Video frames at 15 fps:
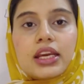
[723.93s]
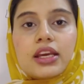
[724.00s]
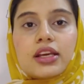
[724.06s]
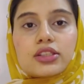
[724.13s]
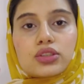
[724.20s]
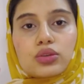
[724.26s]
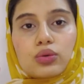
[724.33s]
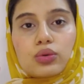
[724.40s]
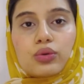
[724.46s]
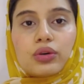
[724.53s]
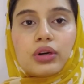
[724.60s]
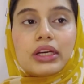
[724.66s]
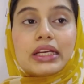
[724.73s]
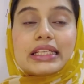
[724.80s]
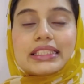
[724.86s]
So
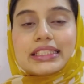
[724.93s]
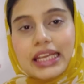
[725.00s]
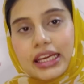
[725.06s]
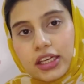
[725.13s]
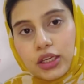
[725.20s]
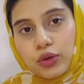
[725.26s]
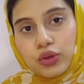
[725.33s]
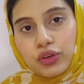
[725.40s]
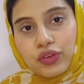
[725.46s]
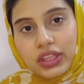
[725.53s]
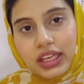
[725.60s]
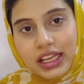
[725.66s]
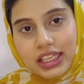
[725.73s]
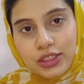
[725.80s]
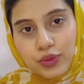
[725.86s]
stay tuned for the
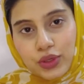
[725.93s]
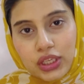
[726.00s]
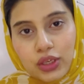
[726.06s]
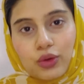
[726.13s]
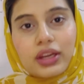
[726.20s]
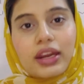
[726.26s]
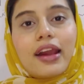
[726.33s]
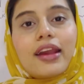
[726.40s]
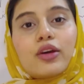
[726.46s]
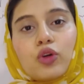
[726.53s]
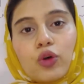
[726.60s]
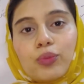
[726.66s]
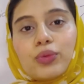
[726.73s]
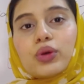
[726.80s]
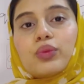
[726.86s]
next video, and I
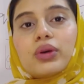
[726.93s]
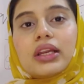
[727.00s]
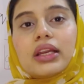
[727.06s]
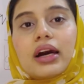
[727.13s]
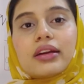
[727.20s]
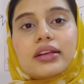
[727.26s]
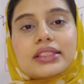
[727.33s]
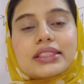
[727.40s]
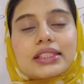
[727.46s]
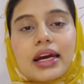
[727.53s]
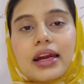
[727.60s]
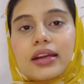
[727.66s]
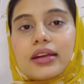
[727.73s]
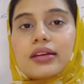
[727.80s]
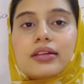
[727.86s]
hope you will
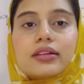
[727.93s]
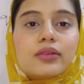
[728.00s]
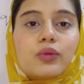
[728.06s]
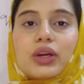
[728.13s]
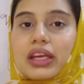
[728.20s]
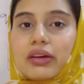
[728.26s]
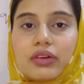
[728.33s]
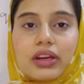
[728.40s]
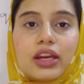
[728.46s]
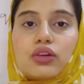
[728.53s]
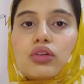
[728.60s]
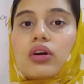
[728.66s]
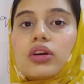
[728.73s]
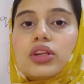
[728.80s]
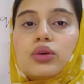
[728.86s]
understand whatever I
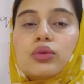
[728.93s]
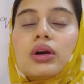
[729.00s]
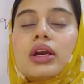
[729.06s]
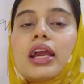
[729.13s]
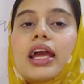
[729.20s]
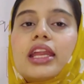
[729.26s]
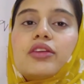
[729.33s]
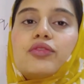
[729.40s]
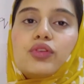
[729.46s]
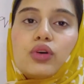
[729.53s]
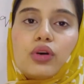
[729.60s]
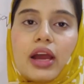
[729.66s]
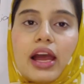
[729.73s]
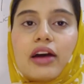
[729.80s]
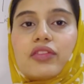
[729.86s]
taught you. And if you
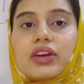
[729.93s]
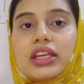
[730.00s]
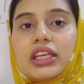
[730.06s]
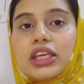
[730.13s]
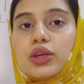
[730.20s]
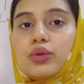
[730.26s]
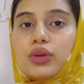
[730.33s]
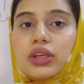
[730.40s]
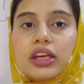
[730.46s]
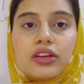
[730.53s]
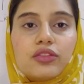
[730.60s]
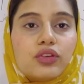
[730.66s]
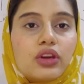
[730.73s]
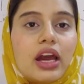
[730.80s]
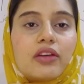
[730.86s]
have any query and if
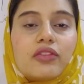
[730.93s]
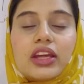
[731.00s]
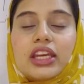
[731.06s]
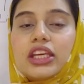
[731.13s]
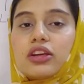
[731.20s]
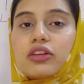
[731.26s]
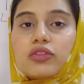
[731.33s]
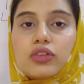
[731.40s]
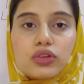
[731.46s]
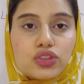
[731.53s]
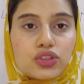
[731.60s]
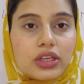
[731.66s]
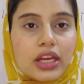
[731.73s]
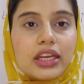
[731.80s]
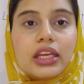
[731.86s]
you have any
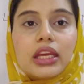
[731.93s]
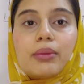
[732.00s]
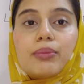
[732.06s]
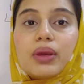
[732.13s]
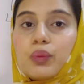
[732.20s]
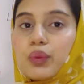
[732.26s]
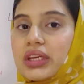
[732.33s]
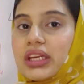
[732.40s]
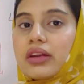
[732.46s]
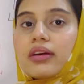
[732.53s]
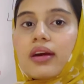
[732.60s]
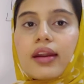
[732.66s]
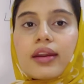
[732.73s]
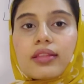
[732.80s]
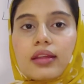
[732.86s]
confusion, any ambiguity
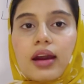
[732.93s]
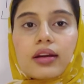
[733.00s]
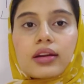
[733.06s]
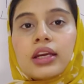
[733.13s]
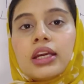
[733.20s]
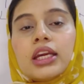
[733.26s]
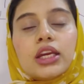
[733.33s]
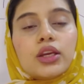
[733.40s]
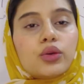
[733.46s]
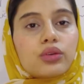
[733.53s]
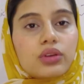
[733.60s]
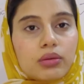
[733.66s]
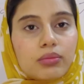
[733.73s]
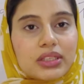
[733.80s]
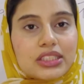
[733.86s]
regarding that, you
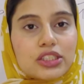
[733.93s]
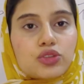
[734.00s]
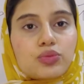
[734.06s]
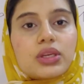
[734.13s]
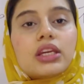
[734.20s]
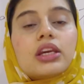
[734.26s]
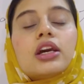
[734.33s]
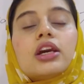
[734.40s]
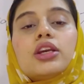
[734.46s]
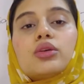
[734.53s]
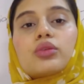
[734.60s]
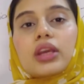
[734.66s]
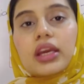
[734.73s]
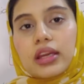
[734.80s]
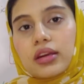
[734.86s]
can message me, you
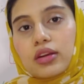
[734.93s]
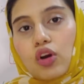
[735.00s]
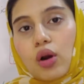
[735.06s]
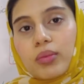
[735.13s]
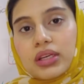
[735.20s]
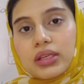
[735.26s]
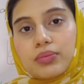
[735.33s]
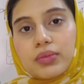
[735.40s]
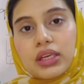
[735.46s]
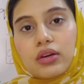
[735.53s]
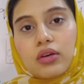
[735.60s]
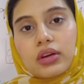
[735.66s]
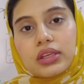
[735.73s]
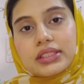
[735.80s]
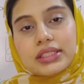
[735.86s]
can comment me
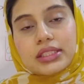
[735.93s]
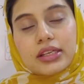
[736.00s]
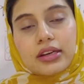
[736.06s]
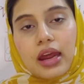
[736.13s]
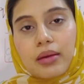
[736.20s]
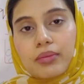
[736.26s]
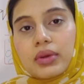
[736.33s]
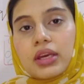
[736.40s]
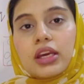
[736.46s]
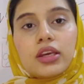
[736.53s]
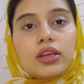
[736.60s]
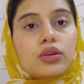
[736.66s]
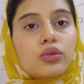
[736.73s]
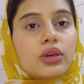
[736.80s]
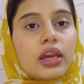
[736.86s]
on Instagram,
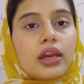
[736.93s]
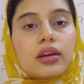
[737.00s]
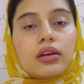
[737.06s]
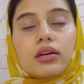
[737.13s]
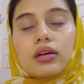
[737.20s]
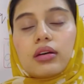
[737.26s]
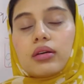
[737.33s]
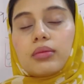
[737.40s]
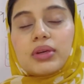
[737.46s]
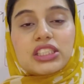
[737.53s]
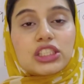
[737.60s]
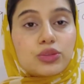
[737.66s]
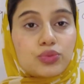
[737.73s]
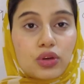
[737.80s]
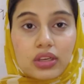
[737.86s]
you can
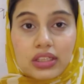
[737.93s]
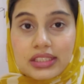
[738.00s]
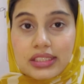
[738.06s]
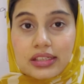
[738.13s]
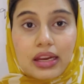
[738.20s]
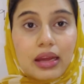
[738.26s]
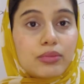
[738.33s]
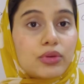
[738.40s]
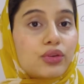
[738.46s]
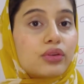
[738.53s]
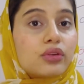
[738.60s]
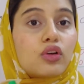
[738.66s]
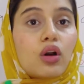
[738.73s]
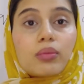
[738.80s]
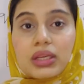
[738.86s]
message me on Instagram, you can
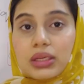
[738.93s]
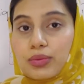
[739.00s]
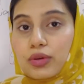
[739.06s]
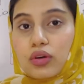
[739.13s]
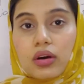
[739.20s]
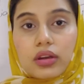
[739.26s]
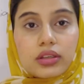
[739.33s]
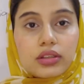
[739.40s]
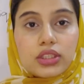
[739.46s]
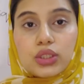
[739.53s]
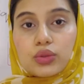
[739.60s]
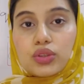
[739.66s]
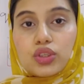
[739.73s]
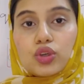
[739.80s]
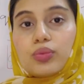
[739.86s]
comment me on
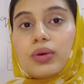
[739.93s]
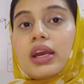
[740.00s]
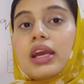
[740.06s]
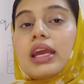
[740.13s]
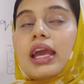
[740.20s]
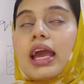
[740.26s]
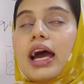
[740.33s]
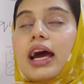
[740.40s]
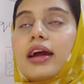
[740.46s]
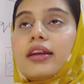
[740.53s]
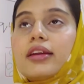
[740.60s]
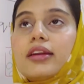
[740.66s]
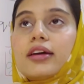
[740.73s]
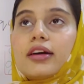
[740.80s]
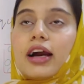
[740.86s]
YouTube,
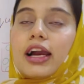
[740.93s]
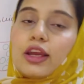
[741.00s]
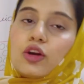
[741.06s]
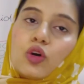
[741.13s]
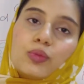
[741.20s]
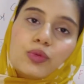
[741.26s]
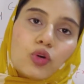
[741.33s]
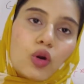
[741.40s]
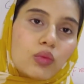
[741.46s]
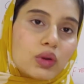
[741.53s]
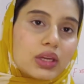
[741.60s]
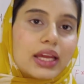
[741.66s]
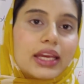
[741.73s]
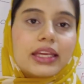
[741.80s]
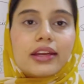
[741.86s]
and I hope you all will
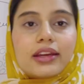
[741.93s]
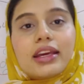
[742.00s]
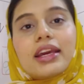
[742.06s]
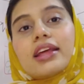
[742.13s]
like it.